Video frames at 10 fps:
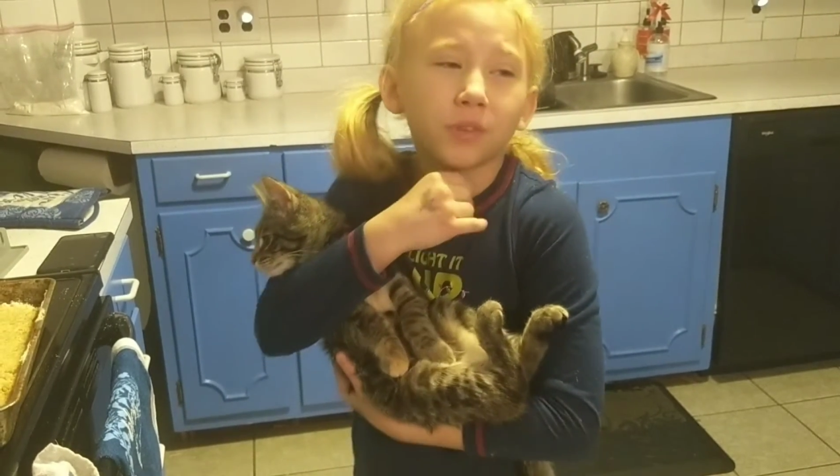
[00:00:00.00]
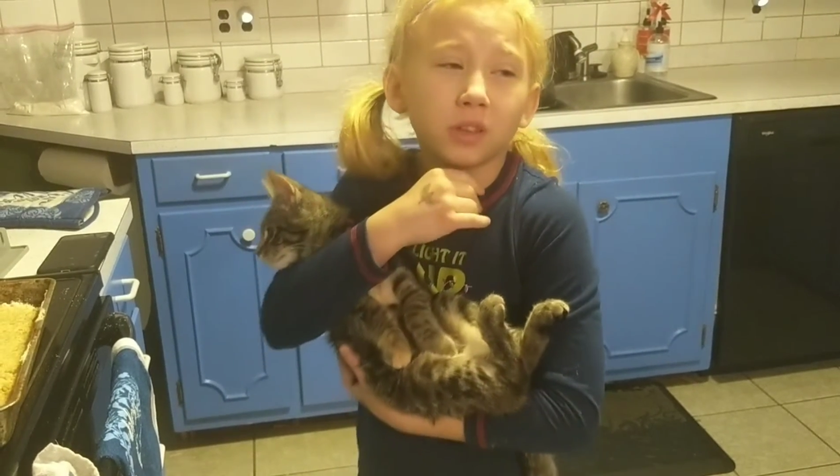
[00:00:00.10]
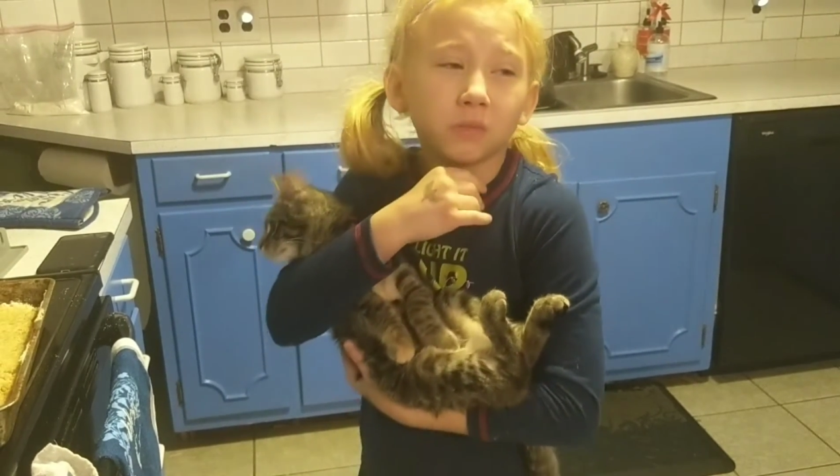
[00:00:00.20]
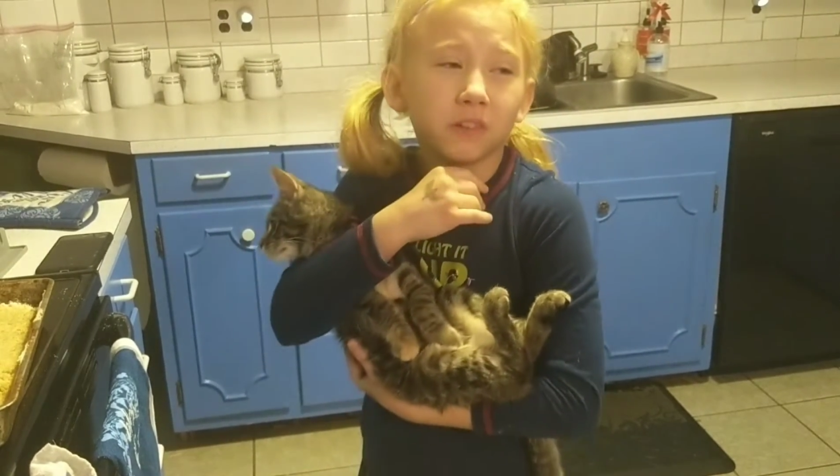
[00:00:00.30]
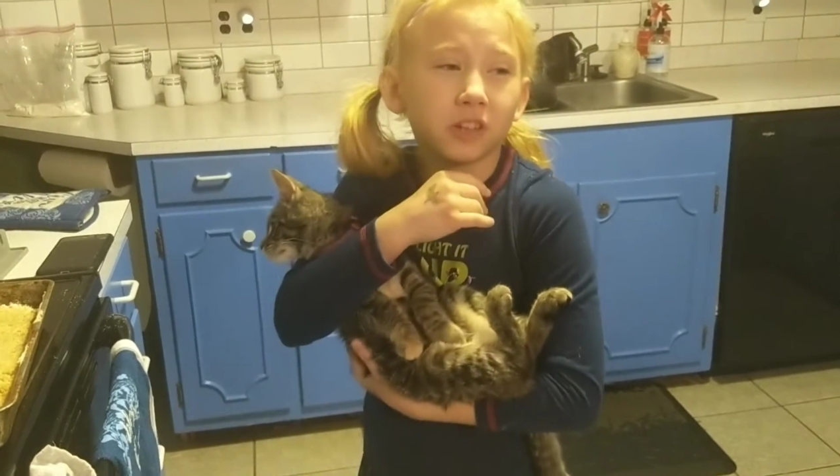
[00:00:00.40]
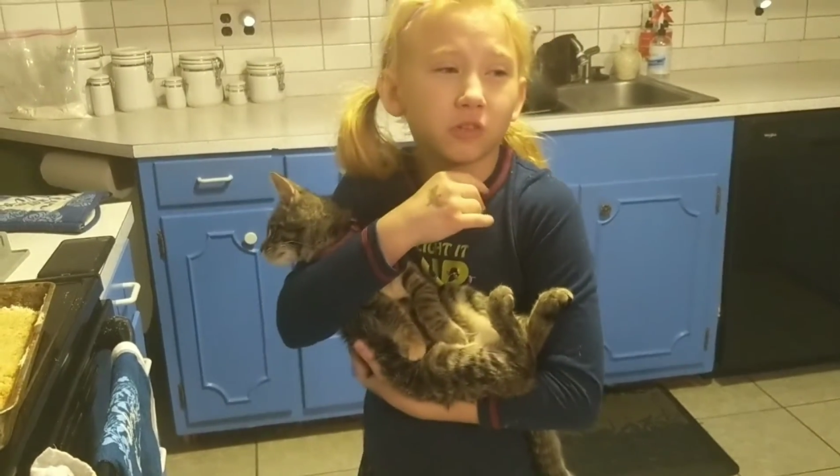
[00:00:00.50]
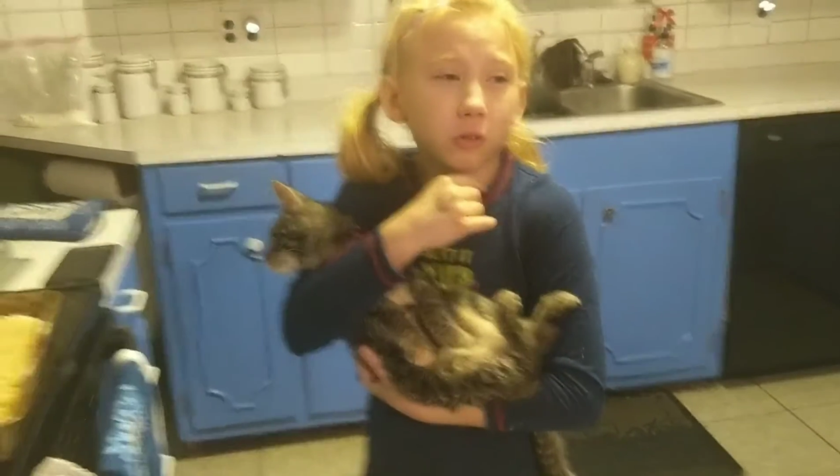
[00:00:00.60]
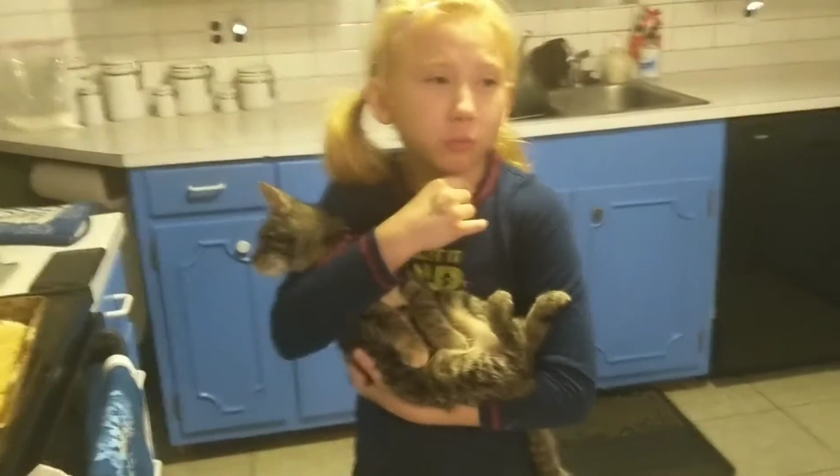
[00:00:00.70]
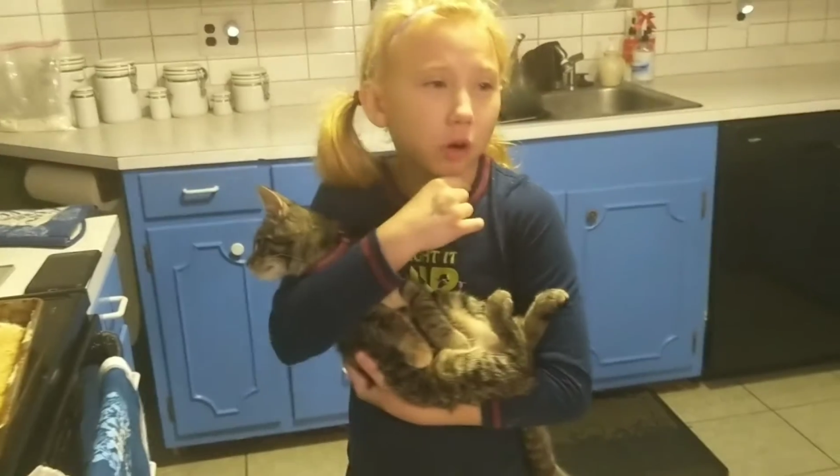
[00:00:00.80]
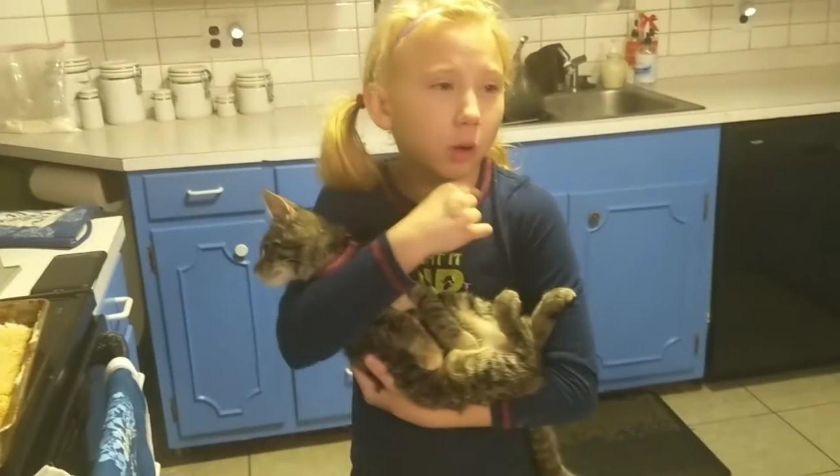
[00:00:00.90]
This video
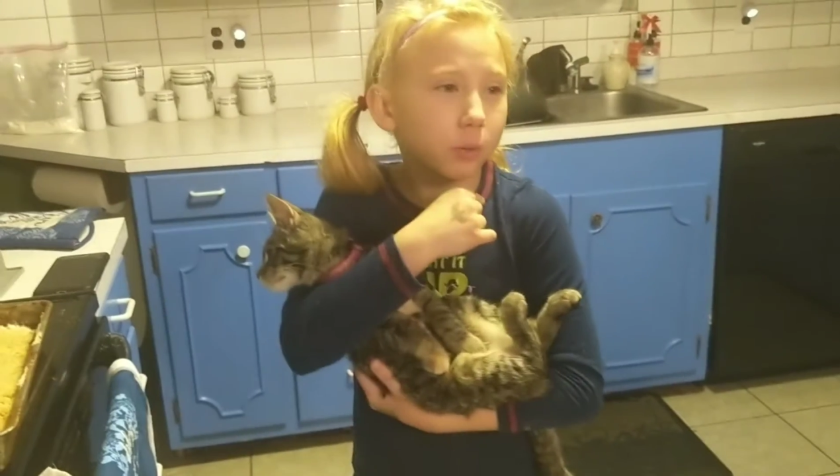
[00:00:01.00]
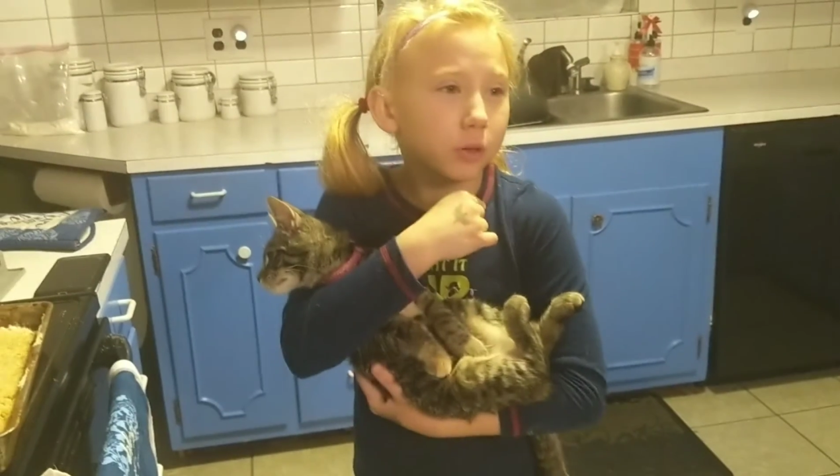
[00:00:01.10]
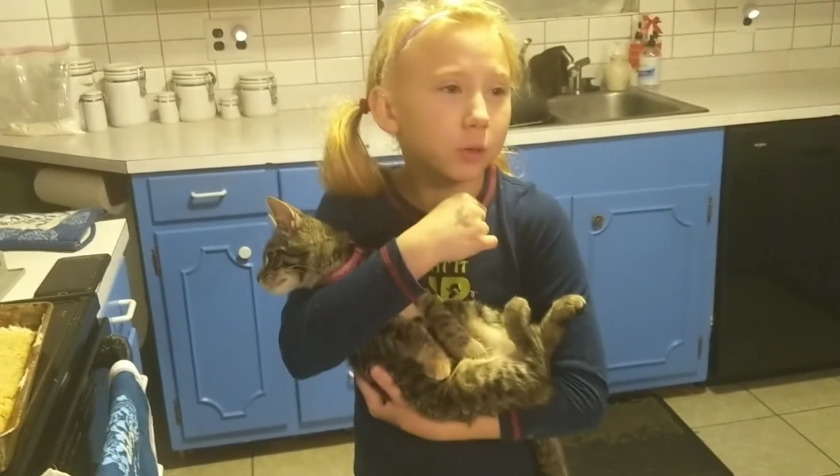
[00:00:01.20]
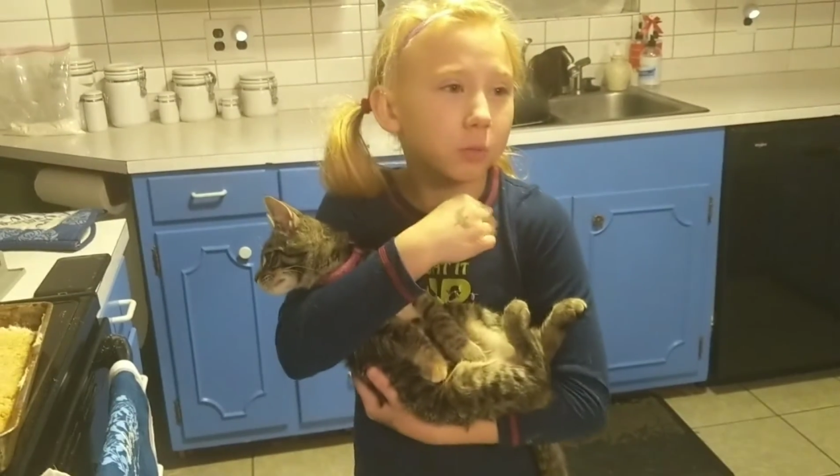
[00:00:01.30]
will probably